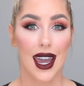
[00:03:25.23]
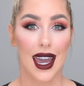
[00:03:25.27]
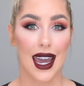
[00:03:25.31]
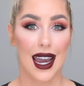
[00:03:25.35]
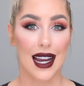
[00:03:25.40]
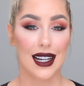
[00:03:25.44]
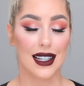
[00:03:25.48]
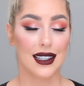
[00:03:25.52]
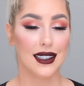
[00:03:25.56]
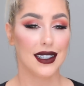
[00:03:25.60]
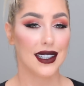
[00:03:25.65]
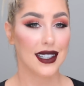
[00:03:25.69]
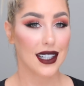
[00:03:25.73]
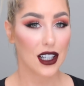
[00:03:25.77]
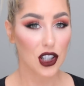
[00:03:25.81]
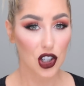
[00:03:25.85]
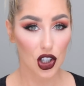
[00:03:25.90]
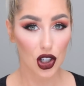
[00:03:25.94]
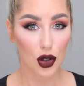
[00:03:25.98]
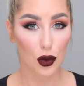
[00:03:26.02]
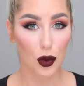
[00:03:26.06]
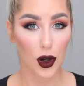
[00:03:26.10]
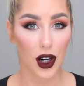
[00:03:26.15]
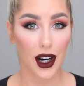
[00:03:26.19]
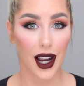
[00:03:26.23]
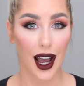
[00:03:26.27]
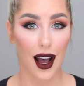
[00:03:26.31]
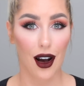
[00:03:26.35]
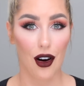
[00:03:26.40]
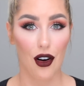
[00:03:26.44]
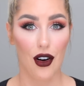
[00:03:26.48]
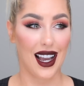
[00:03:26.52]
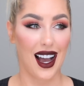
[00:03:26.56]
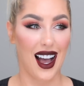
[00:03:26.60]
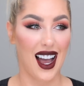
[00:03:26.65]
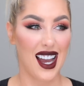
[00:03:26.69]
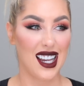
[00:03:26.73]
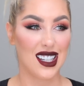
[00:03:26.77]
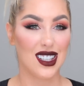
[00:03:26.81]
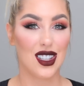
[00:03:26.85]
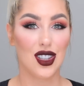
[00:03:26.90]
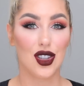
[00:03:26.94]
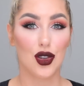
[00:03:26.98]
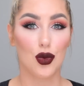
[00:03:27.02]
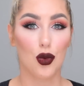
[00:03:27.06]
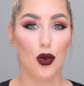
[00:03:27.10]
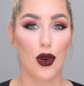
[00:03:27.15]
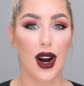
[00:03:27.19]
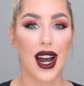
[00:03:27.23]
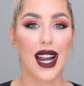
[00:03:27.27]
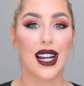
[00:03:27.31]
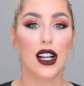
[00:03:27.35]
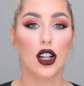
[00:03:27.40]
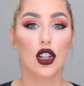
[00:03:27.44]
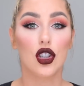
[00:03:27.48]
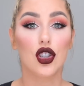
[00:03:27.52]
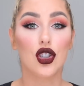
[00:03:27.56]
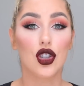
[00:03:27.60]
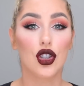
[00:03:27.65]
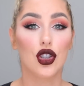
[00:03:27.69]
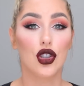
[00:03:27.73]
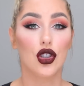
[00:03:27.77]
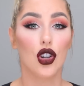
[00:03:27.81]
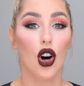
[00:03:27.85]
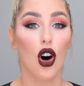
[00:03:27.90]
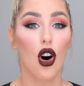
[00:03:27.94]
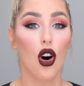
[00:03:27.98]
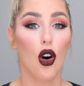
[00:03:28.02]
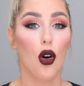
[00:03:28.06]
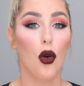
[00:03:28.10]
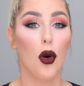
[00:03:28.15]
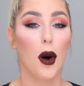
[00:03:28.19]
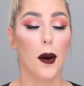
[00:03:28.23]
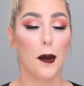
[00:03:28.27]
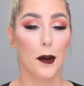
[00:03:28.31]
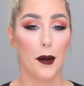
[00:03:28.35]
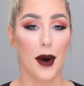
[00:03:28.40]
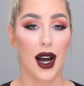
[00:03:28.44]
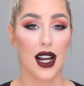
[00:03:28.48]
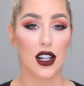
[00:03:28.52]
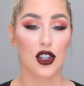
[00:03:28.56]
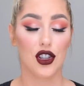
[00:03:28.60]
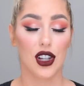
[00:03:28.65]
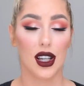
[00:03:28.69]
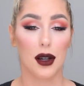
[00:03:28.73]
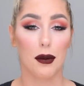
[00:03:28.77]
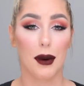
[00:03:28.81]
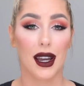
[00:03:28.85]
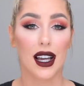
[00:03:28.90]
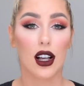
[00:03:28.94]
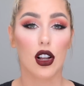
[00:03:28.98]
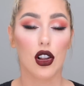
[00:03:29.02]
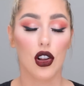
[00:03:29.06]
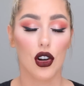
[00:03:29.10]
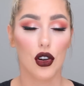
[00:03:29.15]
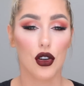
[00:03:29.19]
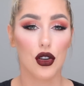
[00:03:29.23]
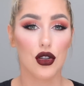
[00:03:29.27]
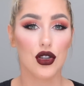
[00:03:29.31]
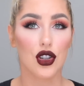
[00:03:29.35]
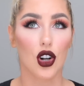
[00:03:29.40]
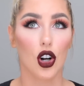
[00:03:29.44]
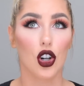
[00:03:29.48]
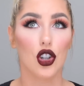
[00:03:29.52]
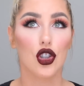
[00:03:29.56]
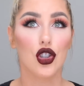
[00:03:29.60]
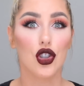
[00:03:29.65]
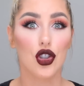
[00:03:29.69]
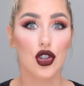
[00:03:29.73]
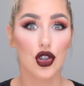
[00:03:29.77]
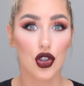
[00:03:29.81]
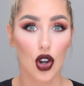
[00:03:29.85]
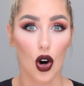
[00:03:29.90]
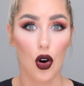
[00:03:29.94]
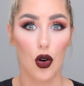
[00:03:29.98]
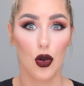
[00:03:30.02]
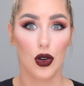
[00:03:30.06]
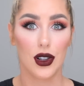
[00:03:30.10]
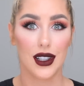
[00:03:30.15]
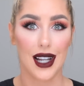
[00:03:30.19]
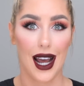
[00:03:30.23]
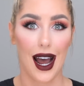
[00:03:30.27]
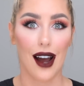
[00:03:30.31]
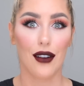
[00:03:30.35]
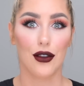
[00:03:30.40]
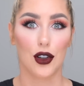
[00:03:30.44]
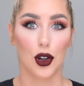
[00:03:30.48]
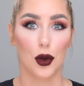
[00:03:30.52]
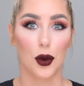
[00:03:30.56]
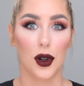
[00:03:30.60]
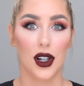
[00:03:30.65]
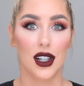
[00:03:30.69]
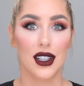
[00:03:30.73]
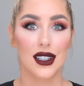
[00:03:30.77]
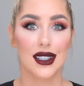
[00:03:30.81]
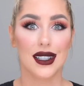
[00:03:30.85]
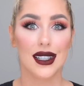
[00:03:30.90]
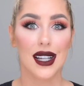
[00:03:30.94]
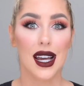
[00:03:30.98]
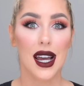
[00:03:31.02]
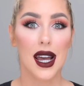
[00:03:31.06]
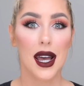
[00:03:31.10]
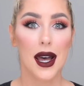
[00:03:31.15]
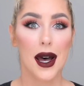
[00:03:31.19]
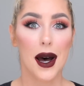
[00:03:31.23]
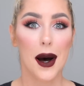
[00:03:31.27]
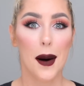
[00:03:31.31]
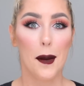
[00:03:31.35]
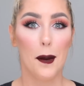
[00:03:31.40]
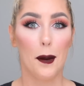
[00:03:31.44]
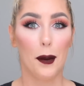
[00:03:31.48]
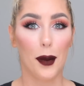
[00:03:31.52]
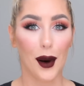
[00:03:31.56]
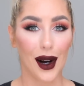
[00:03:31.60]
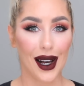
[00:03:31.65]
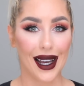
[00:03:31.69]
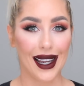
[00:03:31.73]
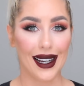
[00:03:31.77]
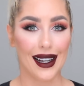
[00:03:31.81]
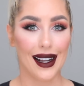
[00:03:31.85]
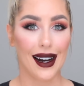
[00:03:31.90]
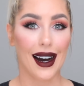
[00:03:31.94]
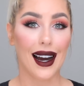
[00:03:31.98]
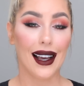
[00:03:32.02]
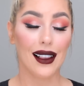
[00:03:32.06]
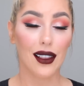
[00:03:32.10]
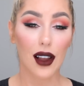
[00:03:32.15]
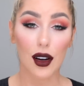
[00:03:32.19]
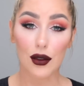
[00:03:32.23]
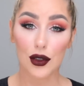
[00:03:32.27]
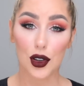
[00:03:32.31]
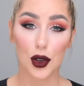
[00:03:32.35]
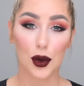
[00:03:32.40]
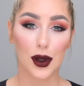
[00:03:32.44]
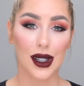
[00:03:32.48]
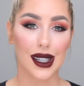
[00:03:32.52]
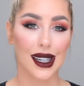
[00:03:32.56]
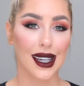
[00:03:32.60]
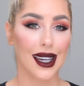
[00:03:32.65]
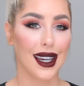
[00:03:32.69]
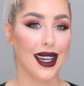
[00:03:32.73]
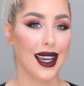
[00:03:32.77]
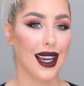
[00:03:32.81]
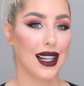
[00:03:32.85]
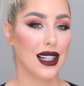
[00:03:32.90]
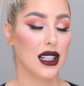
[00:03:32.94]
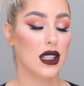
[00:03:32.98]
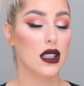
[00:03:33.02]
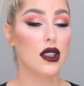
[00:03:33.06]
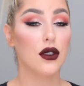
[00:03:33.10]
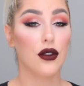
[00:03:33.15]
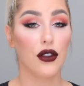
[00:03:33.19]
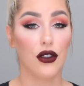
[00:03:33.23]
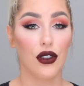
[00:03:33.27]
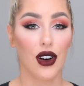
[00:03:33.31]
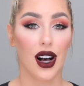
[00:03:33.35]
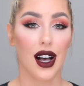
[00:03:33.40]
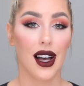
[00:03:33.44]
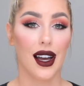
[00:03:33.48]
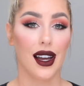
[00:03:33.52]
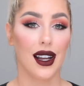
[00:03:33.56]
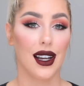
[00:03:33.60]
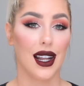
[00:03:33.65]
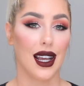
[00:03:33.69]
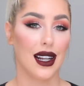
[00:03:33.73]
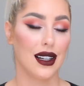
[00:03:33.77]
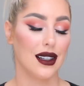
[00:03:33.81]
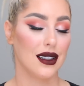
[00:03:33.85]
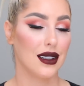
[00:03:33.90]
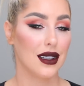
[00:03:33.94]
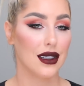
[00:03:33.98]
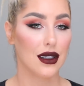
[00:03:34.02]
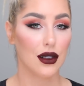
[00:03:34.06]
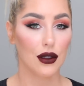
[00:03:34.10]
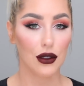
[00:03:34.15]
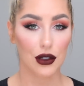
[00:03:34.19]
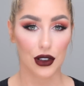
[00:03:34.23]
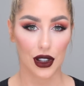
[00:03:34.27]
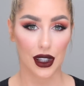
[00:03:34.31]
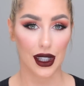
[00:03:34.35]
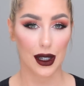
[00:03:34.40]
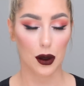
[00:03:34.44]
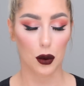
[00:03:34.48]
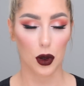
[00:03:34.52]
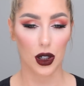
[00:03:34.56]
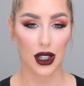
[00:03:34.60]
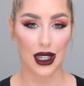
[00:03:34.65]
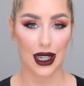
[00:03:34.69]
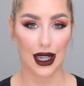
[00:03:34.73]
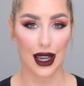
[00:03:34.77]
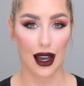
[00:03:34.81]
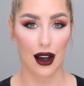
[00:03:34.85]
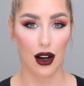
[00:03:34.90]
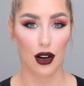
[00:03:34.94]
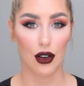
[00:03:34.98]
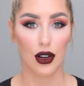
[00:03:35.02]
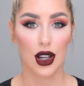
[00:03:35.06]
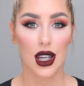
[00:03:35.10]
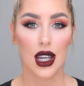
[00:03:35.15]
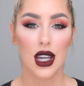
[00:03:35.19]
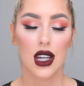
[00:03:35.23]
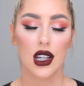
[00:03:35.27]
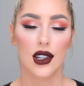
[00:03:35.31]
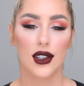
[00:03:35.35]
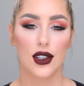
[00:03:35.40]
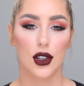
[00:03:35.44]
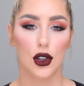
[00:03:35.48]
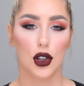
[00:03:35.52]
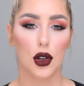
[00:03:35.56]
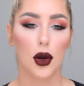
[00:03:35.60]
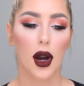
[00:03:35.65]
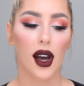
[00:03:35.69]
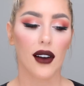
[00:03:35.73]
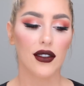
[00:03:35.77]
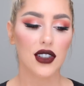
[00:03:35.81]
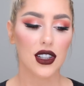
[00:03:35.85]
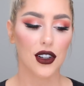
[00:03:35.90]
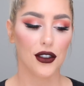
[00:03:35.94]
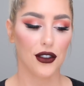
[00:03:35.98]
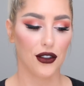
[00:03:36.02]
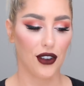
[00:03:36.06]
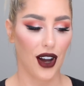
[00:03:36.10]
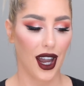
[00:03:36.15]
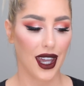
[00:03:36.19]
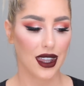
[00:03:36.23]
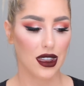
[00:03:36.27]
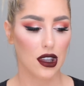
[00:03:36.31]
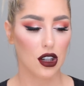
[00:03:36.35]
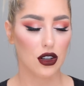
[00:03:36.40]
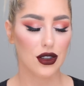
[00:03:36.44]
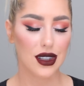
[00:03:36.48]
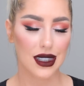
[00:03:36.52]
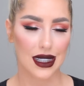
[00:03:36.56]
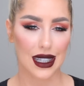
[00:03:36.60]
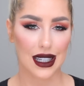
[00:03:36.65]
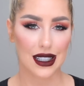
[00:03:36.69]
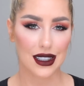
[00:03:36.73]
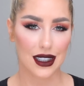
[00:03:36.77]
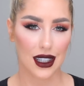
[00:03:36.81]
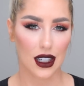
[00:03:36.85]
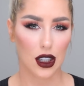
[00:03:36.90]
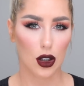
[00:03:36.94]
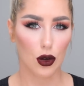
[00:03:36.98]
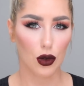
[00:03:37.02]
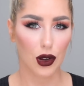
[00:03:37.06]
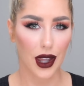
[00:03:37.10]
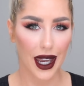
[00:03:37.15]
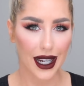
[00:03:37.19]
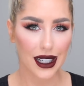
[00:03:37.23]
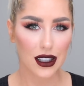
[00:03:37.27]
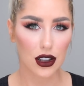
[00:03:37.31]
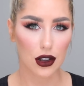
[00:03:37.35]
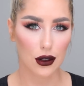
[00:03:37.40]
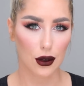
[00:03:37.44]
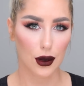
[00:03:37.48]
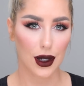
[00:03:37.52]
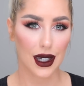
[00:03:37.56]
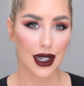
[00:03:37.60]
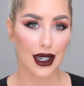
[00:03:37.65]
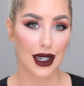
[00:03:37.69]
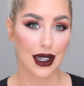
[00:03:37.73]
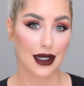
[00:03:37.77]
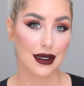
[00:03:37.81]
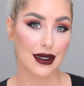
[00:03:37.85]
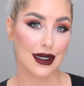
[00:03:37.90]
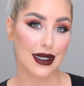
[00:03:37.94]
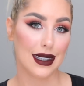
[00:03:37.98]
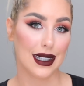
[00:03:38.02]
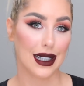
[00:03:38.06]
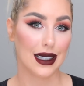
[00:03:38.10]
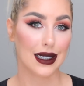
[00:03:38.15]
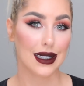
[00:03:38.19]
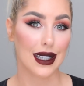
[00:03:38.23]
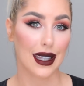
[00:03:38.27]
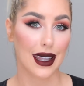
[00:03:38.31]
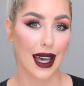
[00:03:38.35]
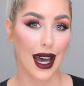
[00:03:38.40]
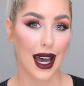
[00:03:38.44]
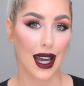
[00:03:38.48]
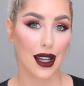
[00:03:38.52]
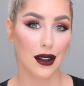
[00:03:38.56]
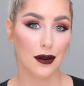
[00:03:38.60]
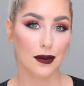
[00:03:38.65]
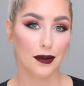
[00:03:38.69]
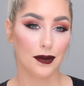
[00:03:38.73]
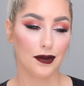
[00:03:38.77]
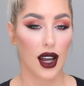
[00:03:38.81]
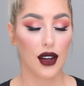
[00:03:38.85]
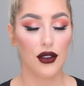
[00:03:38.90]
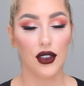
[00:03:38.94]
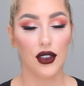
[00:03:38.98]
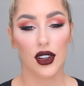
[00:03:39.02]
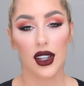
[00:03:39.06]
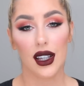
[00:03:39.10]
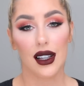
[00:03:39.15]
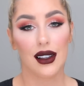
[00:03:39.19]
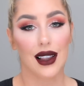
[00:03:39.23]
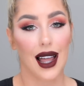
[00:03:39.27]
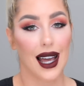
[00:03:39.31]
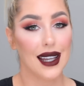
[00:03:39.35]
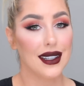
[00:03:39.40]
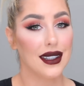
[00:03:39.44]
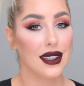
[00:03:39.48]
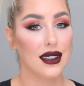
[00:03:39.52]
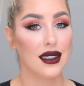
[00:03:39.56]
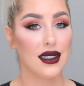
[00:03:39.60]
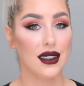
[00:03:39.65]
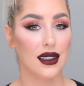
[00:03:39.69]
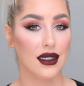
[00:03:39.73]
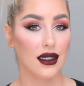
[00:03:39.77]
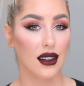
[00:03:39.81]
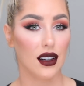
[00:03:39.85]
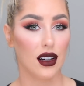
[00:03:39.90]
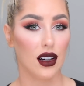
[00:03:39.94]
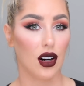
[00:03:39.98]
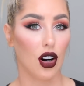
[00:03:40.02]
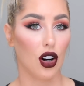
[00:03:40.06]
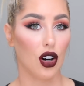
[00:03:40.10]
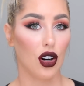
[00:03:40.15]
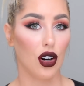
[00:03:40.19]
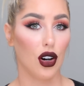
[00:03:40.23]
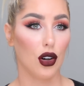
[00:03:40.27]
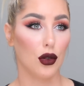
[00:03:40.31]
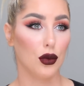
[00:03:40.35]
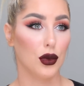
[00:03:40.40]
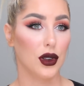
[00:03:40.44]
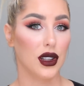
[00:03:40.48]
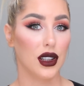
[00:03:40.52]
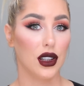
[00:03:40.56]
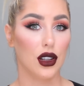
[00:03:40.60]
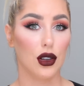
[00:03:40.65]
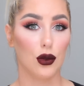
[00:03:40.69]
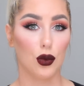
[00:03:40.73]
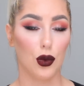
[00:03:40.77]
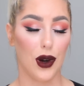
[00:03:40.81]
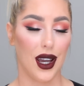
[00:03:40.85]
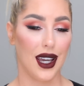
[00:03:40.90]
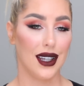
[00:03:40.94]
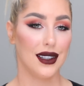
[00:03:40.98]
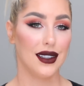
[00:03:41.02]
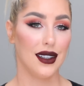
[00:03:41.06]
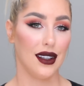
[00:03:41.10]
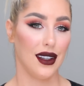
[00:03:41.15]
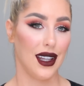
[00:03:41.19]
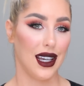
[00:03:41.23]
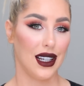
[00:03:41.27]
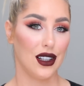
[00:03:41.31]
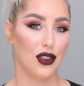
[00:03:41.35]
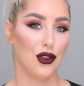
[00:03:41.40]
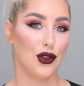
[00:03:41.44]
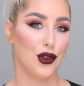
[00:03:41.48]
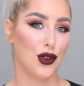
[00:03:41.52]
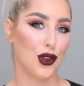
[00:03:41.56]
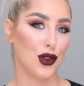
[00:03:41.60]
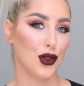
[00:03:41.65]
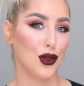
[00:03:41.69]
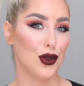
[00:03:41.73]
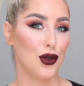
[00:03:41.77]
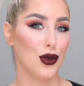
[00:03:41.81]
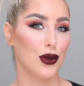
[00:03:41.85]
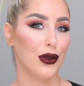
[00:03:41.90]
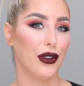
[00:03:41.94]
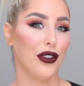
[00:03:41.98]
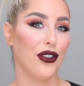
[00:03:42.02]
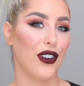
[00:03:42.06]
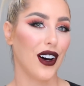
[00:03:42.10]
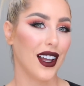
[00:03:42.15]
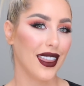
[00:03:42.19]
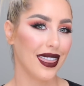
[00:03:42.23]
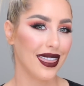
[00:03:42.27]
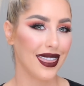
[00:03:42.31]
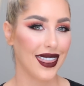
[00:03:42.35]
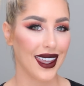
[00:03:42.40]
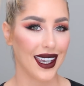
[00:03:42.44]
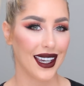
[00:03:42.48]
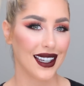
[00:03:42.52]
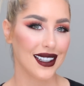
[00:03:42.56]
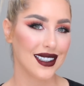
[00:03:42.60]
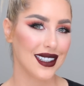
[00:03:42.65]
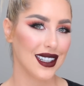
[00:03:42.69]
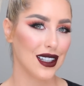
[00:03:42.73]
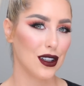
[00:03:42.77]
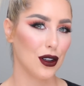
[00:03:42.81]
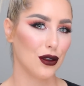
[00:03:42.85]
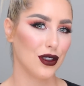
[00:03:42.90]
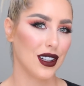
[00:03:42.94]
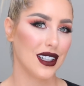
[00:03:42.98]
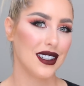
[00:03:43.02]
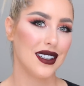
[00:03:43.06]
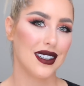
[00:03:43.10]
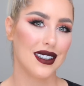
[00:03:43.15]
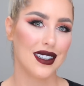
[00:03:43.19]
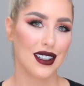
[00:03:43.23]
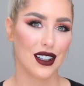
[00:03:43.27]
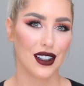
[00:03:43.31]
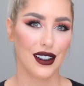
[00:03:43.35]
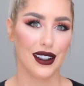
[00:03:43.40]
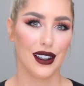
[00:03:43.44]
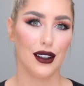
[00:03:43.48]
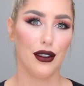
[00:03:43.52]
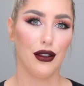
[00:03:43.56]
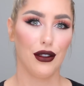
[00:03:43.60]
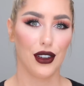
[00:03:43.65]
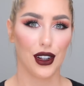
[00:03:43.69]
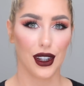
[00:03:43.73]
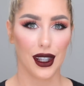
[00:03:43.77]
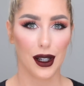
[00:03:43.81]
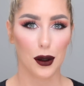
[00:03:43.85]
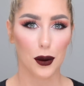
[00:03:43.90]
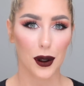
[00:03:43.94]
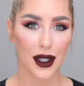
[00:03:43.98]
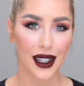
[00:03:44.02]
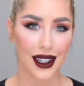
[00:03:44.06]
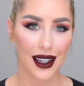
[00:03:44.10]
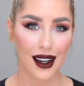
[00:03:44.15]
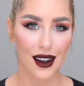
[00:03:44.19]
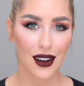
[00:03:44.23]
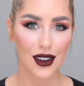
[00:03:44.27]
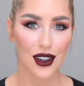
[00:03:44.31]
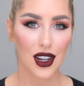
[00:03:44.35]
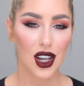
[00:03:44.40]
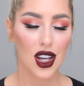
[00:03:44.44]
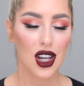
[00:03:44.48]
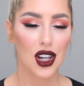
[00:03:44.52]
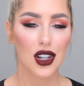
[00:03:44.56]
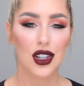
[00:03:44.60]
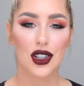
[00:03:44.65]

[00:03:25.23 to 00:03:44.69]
And it's such a good workout. Like, I sweat so much. Like my clothes are soaked afterwards but I love doing it and it's fun and it doesn't feel like working out. So you have to find those things that you like doing and stick to that. I feel like classes are a really good way to like do fun things that don't necessarily feel like working out.